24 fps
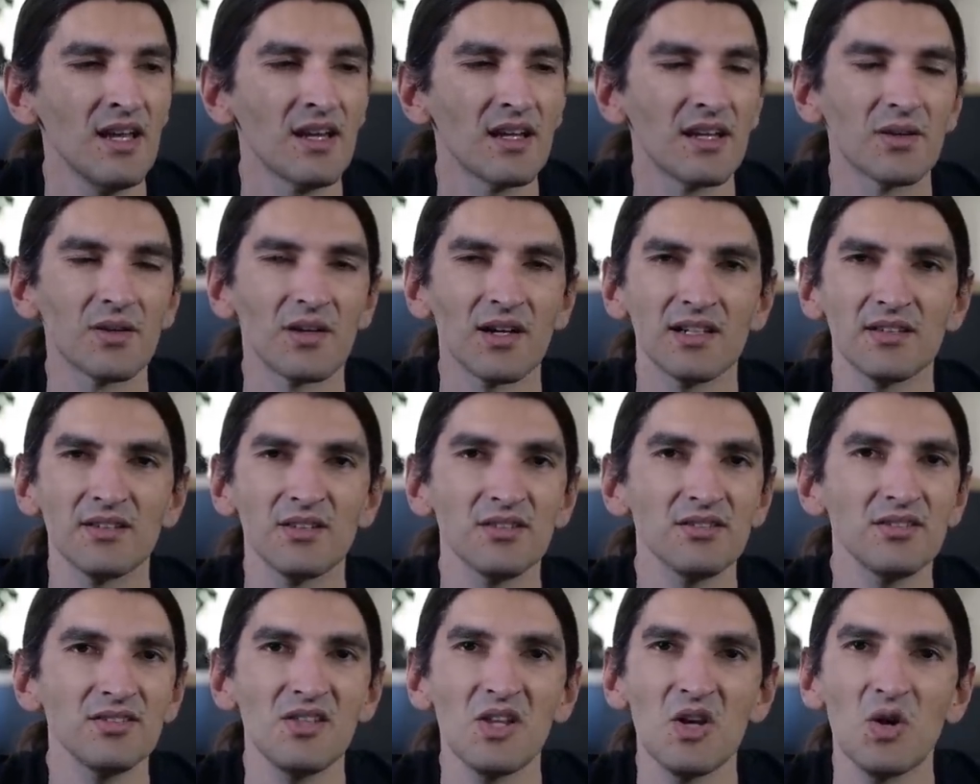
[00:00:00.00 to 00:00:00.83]
Now, I
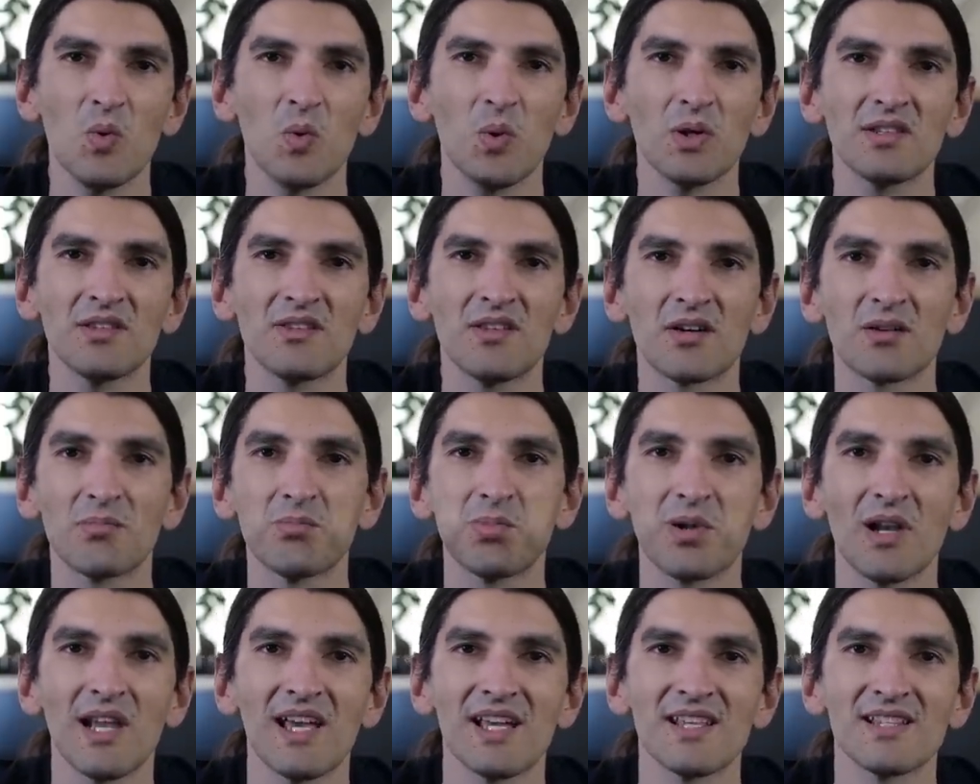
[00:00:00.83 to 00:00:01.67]
don't know what their
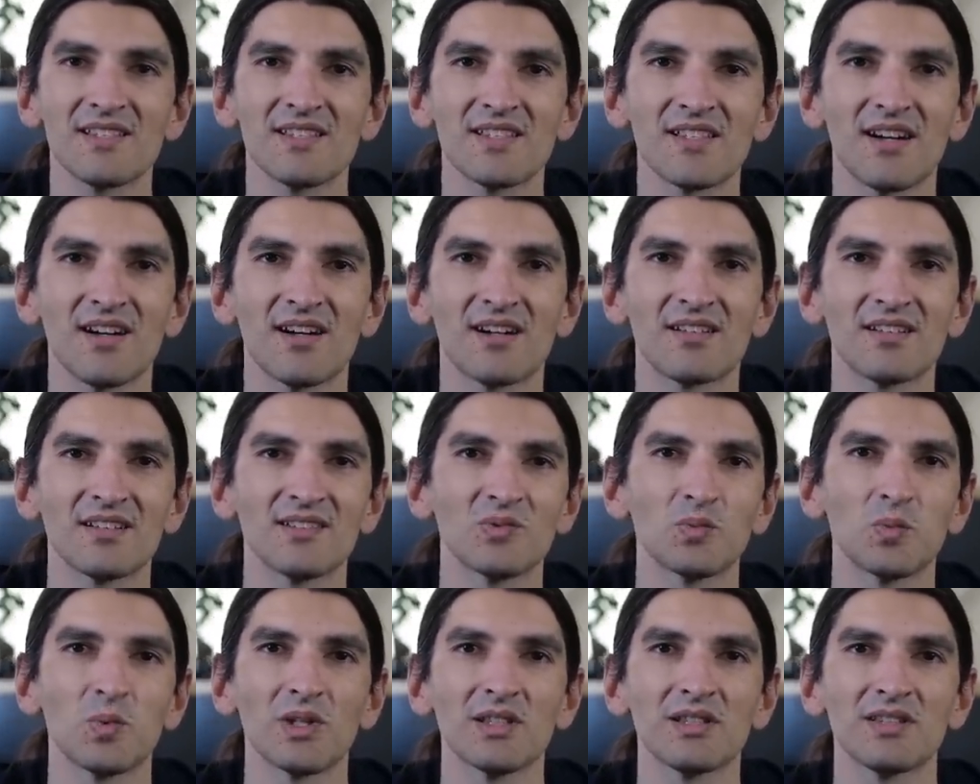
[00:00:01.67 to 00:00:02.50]
plans are
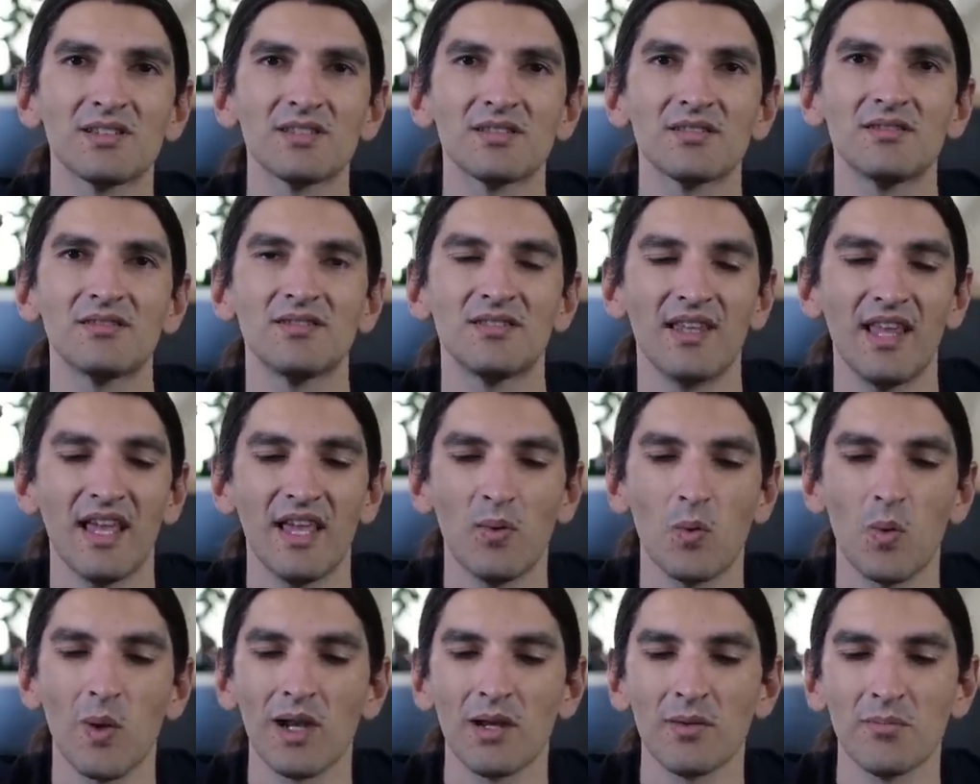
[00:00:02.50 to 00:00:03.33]
and what
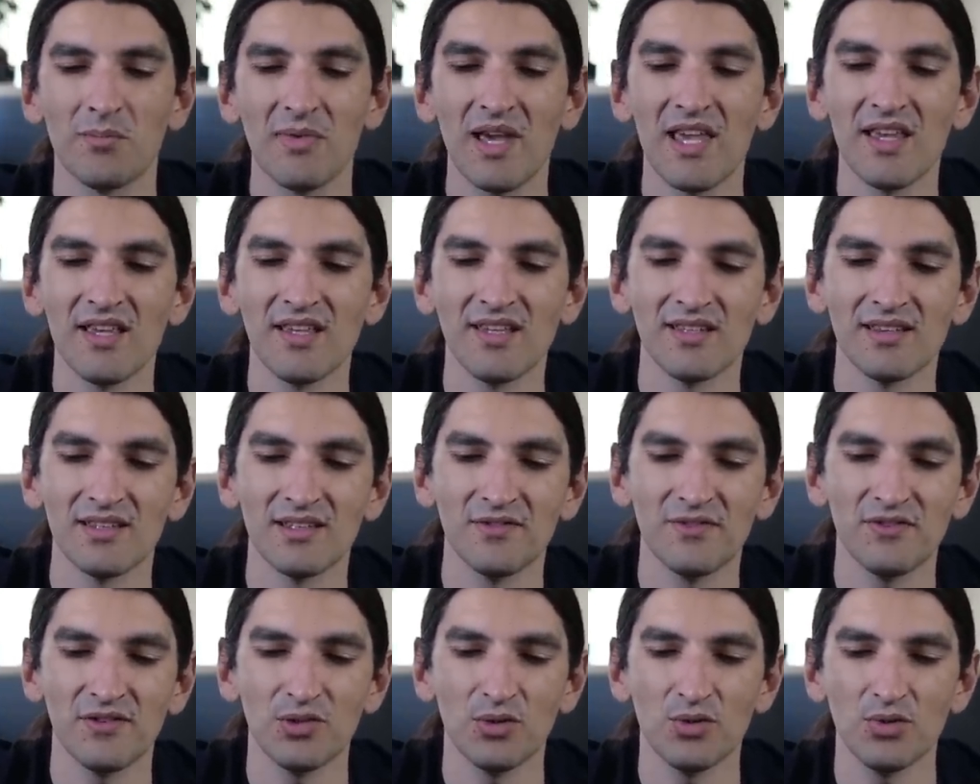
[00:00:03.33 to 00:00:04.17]
they will make in
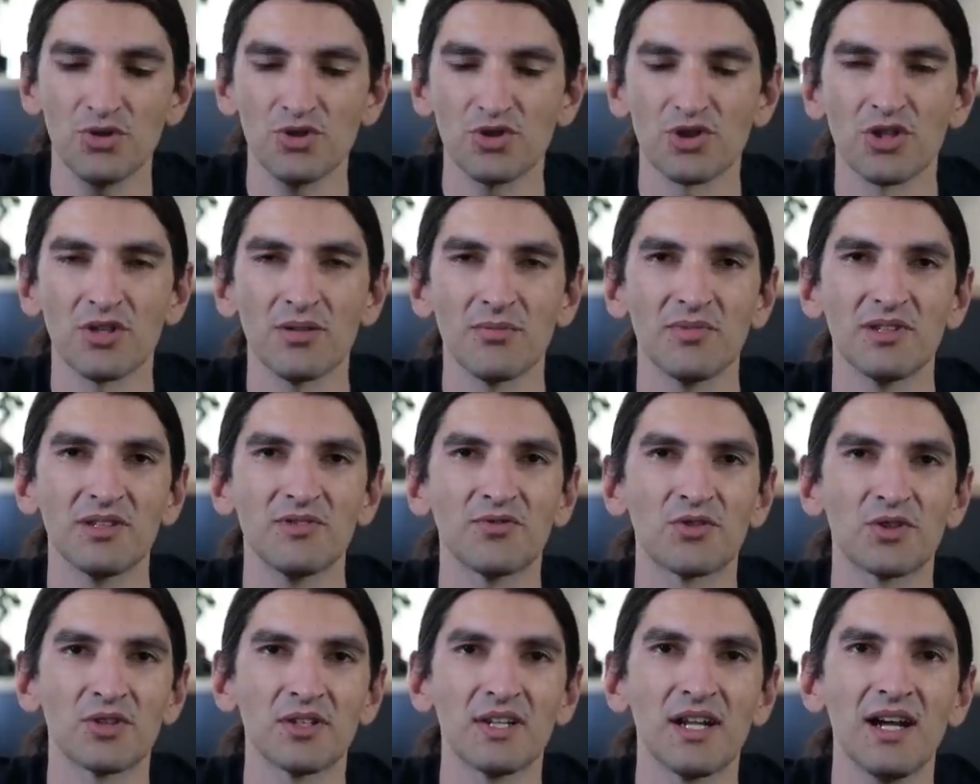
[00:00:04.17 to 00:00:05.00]
the future, but
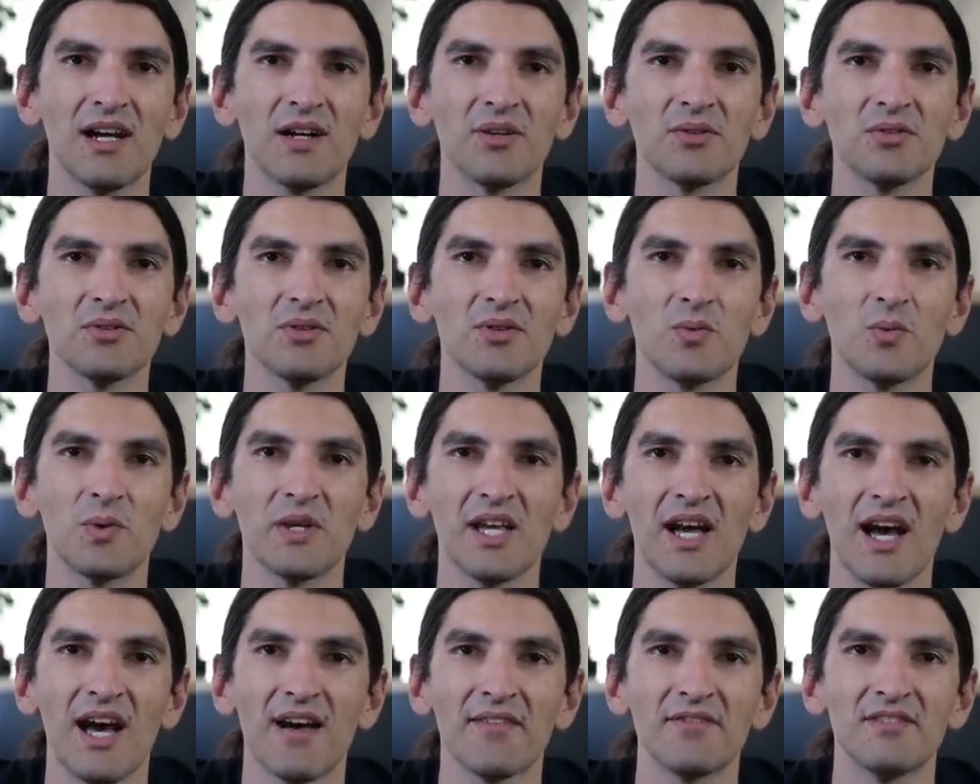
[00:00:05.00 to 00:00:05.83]
for now we
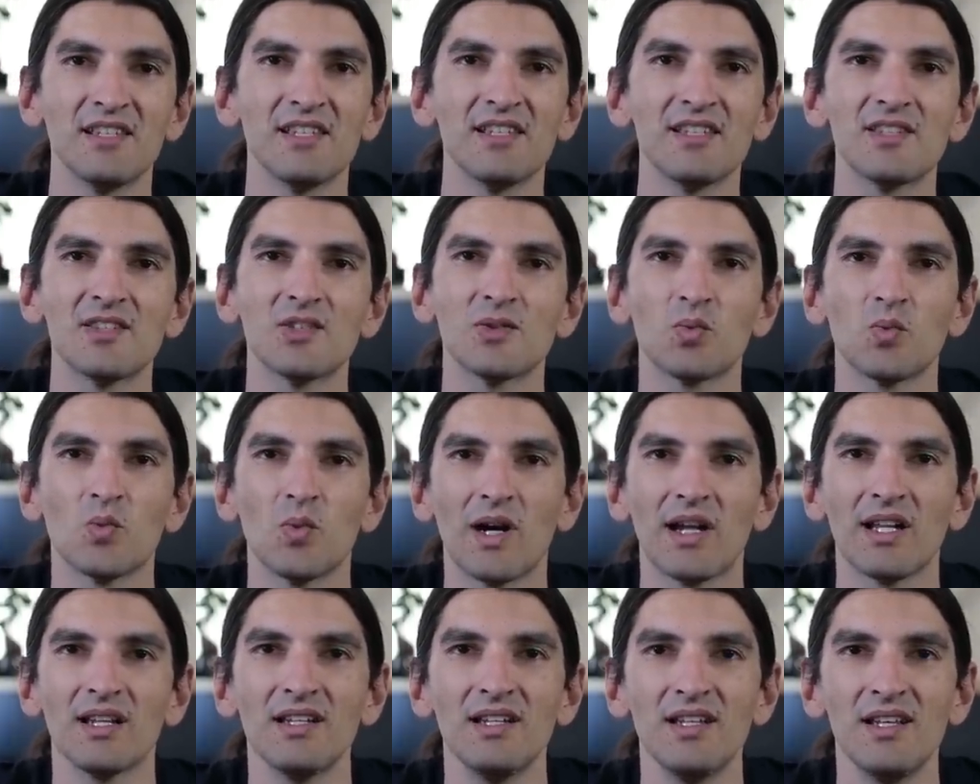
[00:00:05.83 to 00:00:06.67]
have this
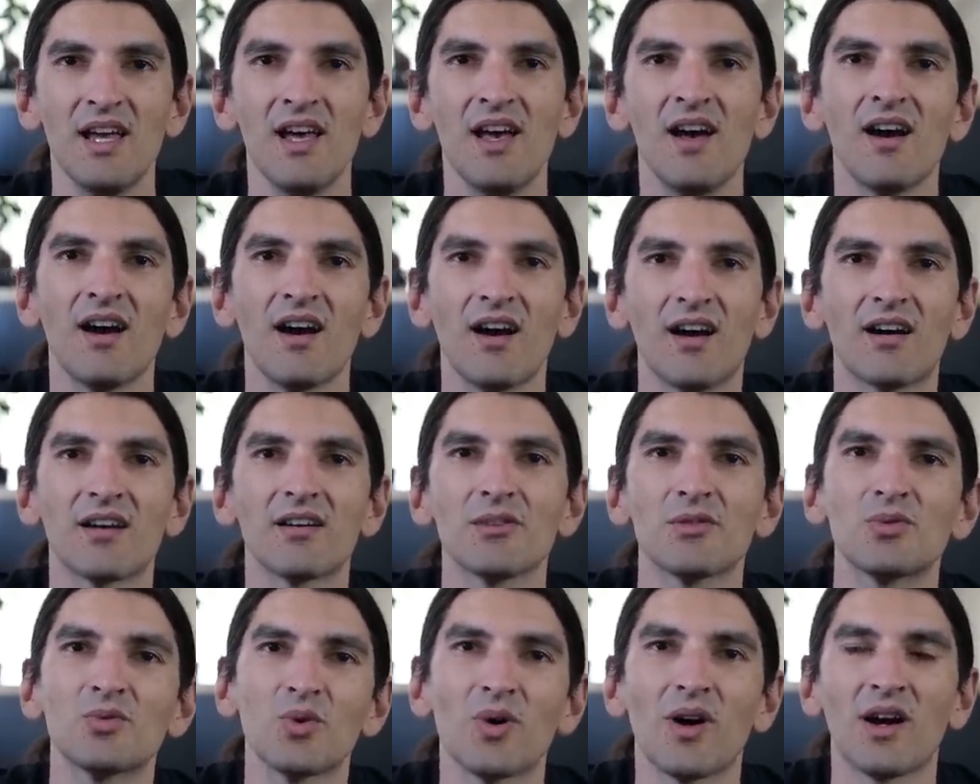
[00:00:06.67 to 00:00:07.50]
one
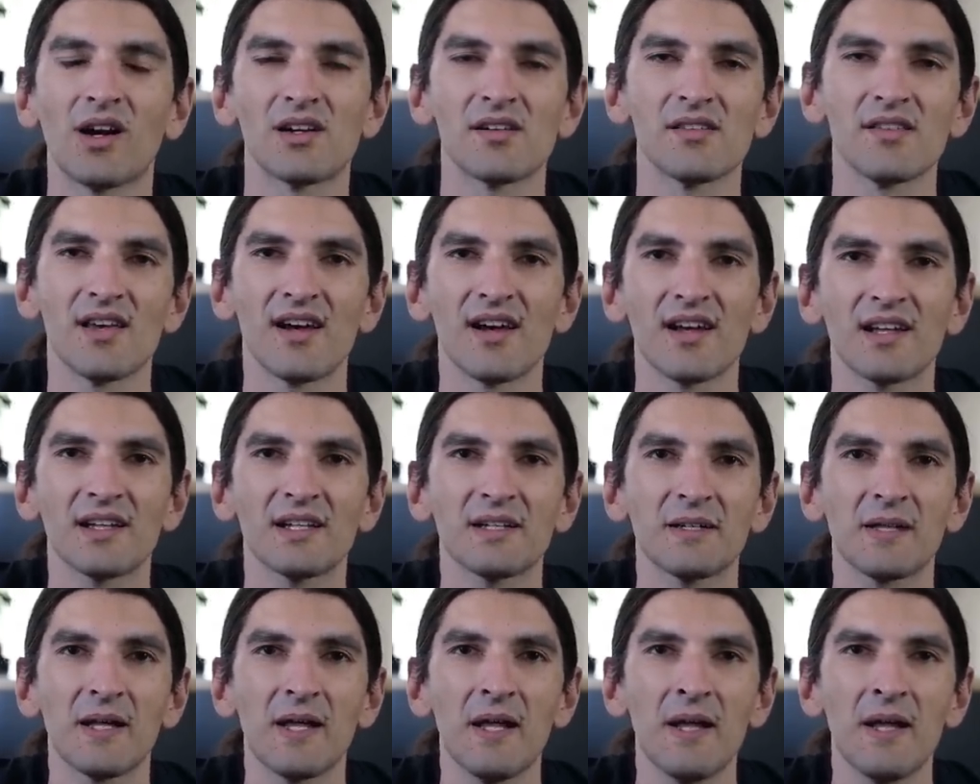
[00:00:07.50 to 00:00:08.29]
R two R D A C.